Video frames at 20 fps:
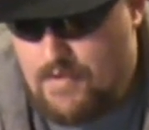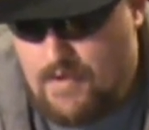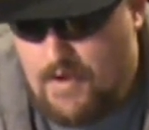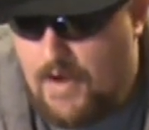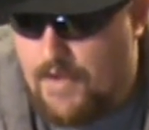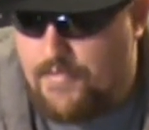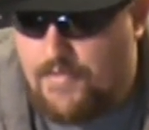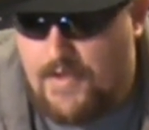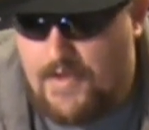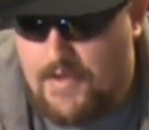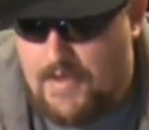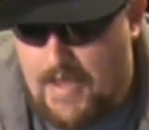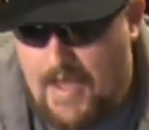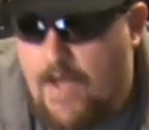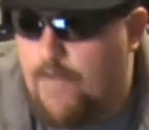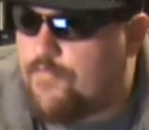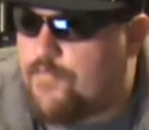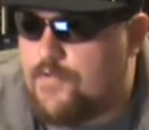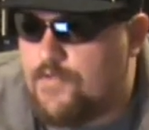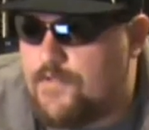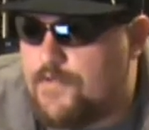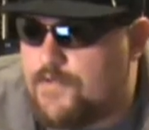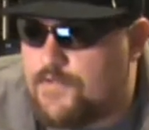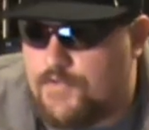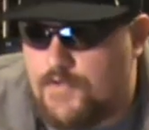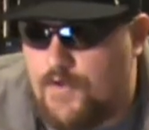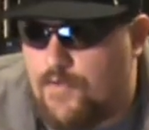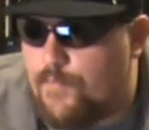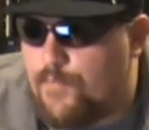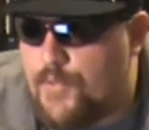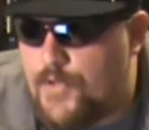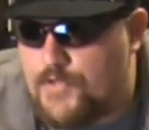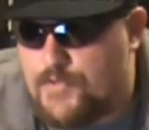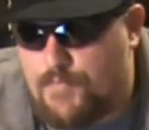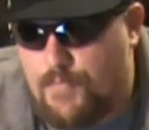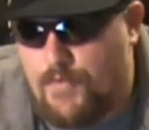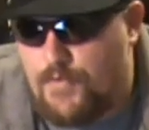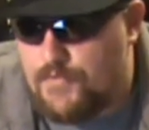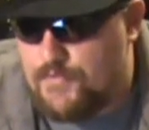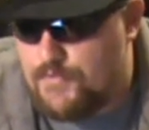I think after this year,
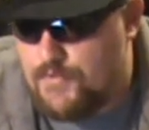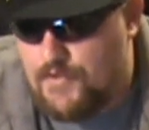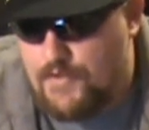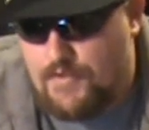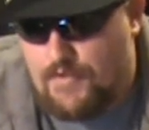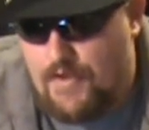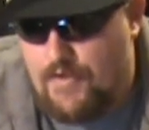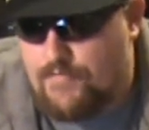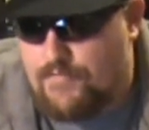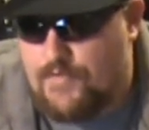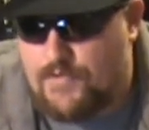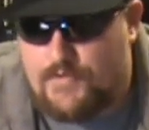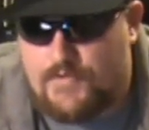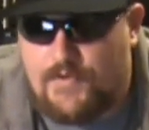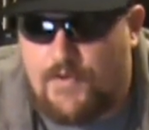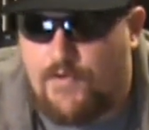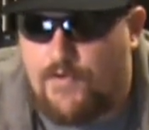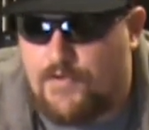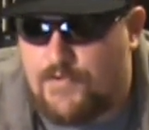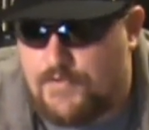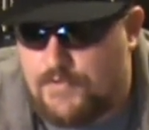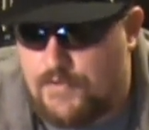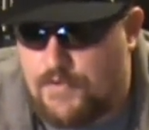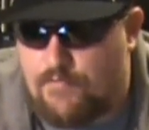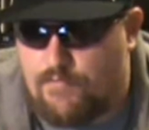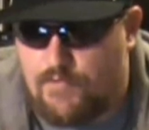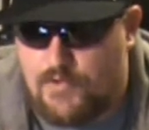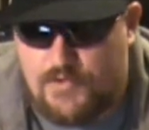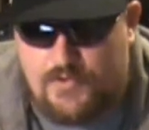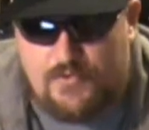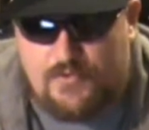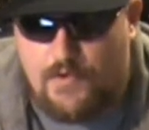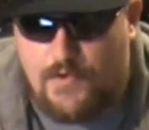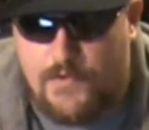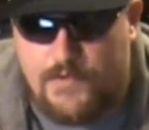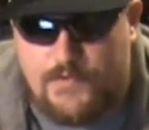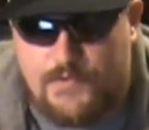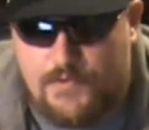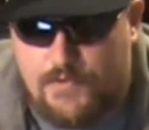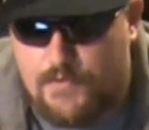Pittsburgh's going to have to seriously
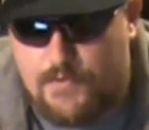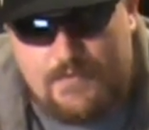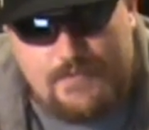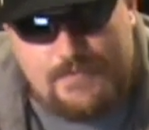restructure.